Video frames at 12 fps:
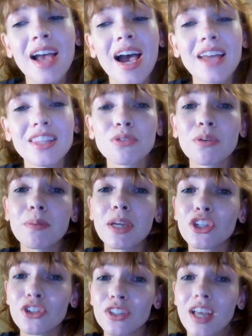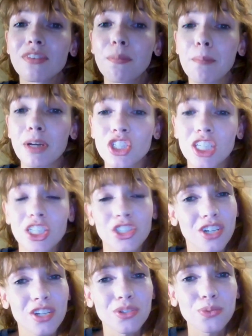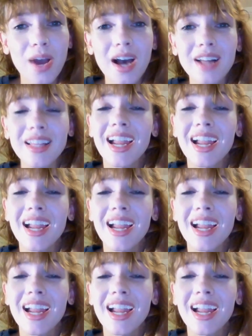and this will make your life much easier as well.